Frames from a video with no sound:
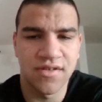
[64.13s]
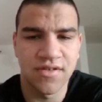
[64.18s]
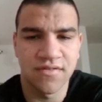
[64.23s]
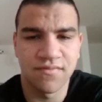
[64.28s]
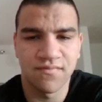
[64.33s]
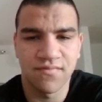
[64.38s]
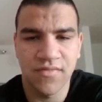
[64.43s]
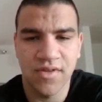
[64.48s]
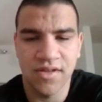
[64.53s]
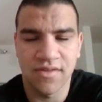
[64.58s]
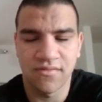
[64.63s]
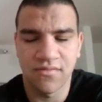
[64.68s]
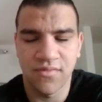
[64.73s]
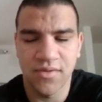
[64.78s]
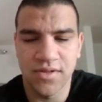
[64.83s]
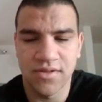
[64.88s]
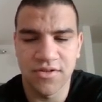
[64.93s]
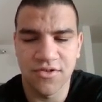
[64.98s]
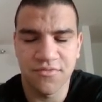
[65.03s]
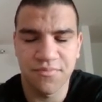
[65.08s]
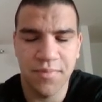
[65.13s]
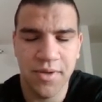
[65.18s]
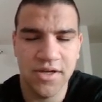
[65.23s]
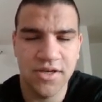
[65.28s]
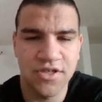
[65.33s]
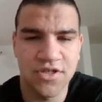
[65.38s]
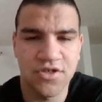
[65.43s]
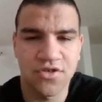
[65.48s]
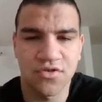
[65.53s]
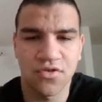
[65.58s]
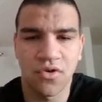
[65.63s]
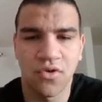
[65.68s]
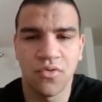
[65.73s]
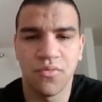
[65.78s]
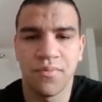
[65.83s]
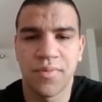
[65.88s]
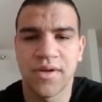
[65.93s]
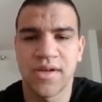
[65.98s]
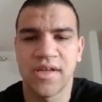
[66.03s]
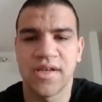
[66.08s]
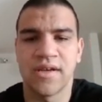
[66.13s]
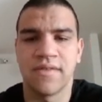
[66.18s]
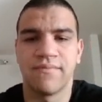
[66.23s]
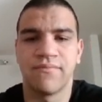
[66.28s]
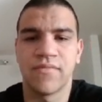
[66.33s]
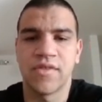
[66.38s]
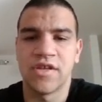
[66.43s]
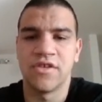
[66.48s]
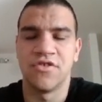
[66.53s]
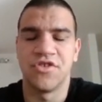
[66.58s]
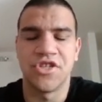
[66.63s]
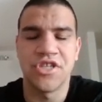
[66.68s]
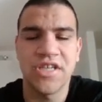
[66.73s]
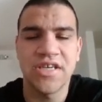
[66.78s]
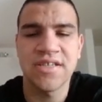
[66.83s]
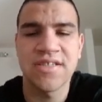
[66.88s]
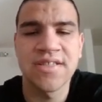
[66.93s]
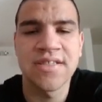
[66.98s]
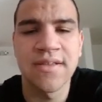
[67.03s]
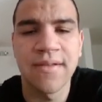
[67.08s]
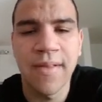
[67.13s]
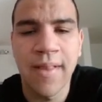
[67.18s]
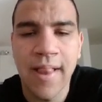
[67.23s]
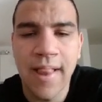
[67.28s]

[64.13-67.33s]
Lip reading: the with the Spanish opening in chess.